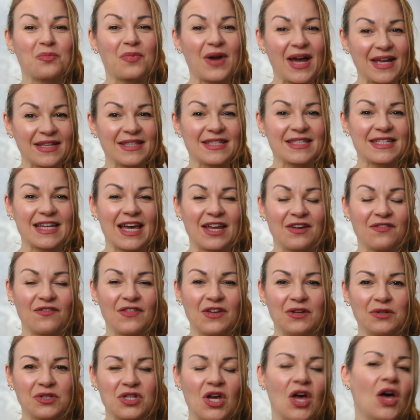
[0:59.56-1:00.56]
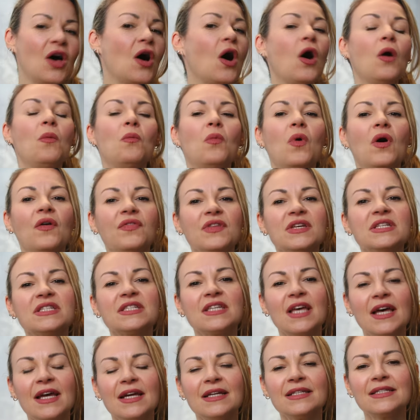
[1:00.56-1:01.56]
Brad Stanfield on what the
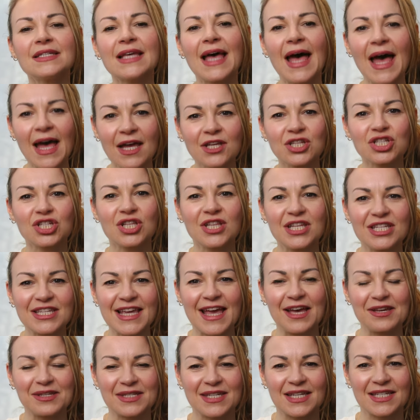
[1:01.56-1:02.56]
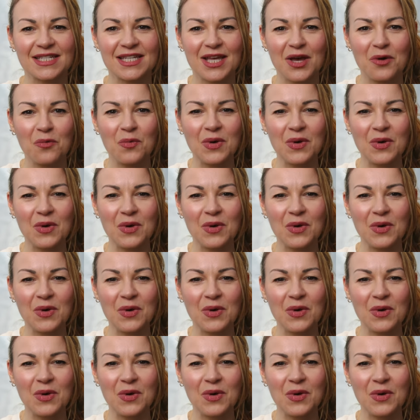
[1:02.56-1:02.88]
science actually tells us